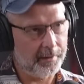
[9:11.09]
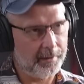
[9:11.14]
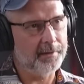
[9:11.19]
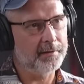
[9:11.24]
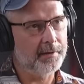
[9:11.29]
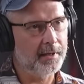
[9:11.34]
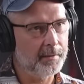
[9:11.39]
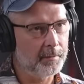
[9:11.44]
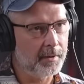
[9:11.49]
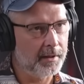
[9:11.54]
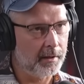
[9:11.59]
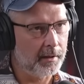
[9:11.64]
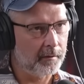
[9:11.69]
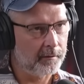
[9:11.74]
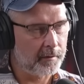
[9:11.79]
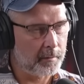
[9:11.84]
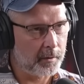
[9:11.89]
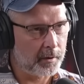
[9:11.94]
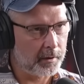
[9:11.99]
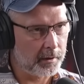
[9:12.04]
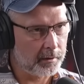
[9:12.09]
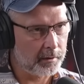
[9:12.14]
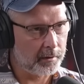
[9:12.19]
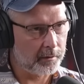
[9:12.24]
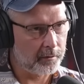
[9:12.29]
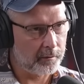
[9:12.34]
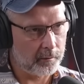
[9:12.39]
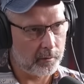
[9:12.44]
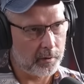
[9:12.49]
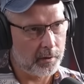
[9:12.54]
let's say emit alpha
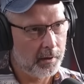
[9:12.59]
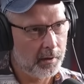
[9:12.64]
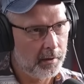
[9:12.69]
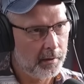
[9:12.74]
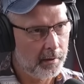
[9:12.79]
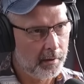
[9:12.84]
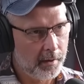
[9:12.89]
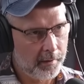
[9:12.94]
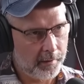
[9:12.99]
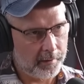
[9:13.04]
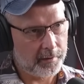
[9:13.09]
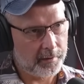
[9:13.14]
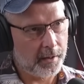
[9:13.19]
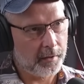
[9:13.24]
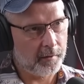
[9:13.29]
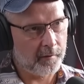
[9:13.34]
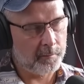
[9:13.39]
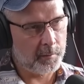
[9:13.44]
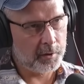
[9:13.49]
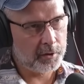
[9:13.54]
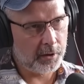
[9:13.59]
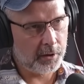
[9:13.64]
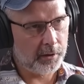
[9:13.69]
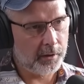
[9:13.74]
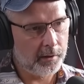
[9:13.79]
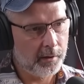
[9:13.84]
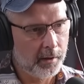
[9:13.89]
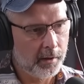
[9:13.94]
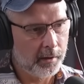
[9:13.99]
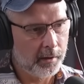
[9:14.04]
particles for the sake of machining